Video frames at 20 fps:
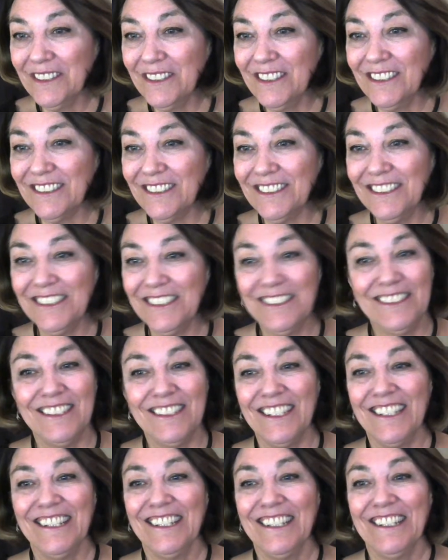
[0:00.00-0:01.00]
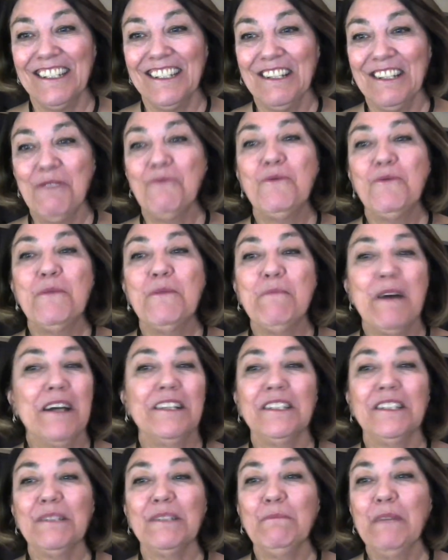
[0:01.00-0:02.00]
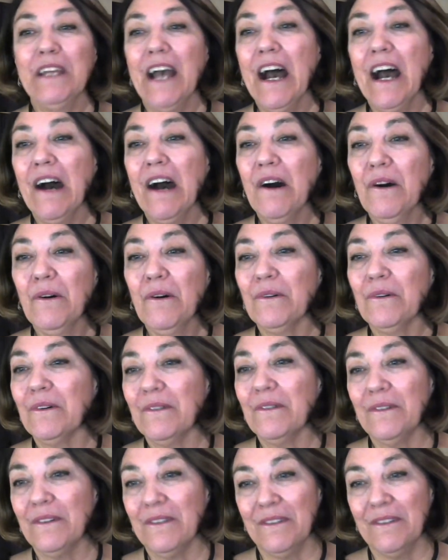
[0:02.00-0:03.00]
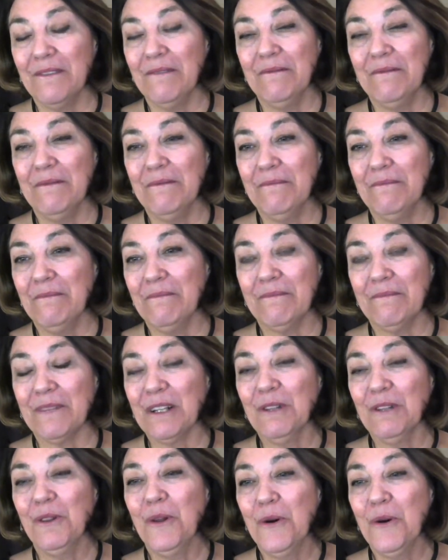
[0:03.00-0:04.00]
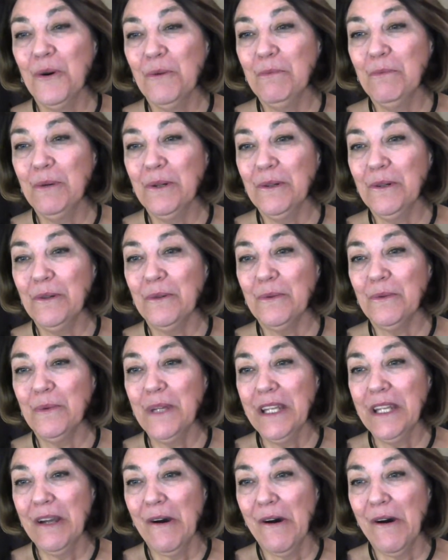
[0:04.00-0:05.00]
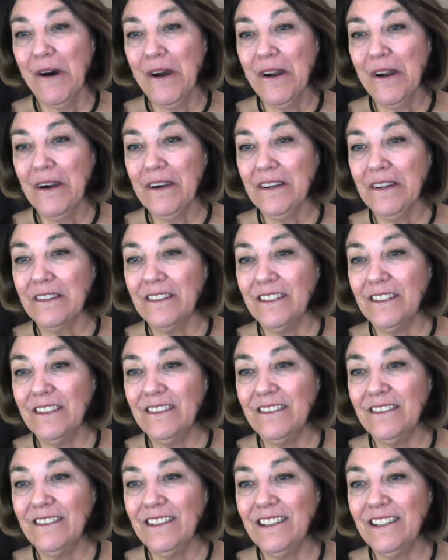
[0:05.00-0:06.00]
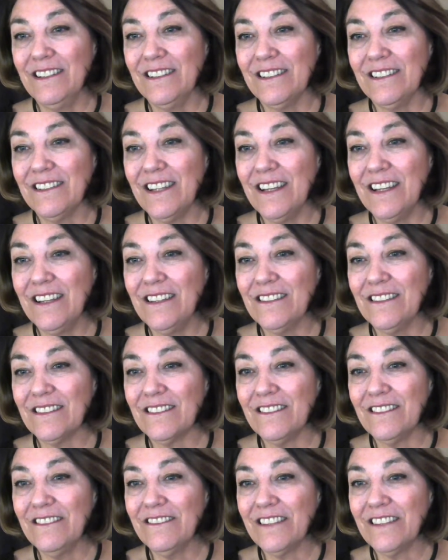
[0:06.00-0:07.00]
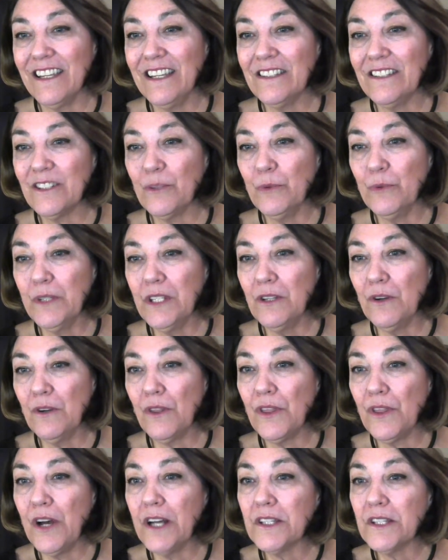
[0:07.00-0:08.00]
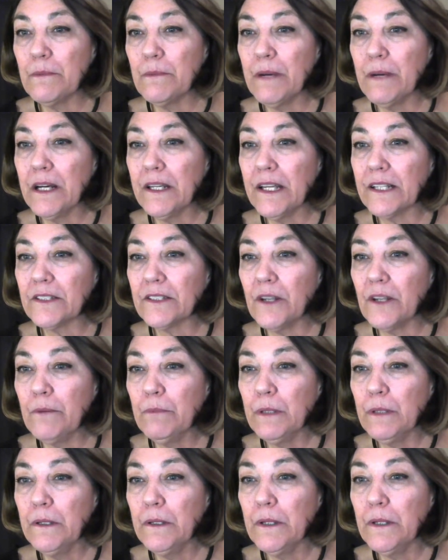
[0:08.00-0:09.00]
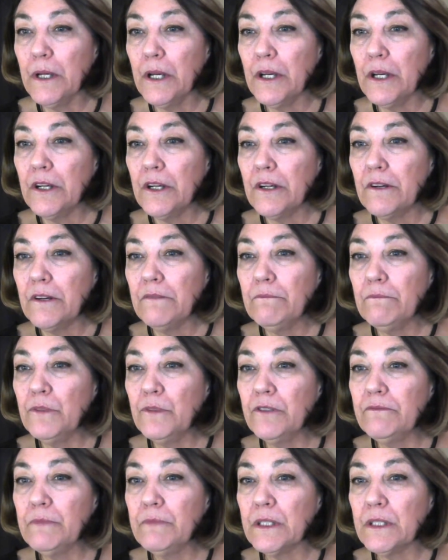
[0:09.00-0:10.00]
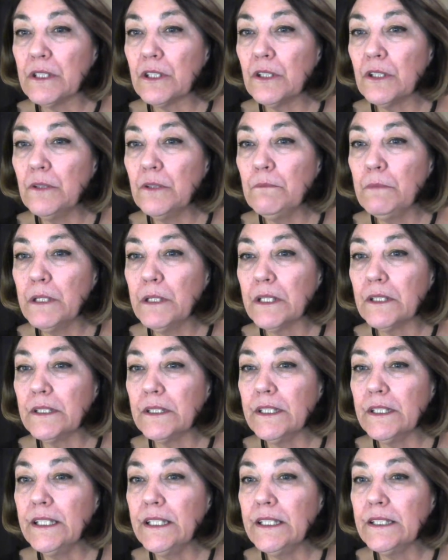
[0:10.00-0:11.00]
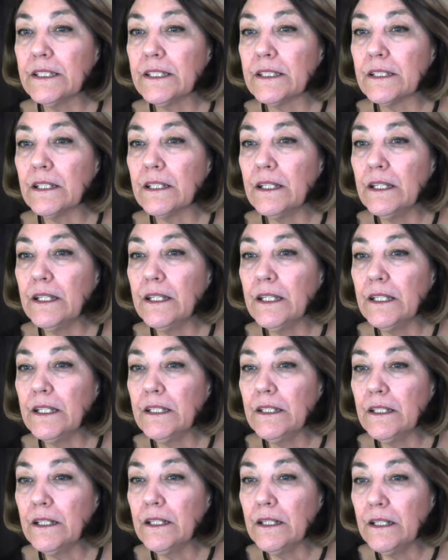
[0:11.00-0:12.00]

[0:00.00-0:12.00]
It just reminds me how global we are in these days. Okay, so what are your thoughts about XRP movement to the Middle East? And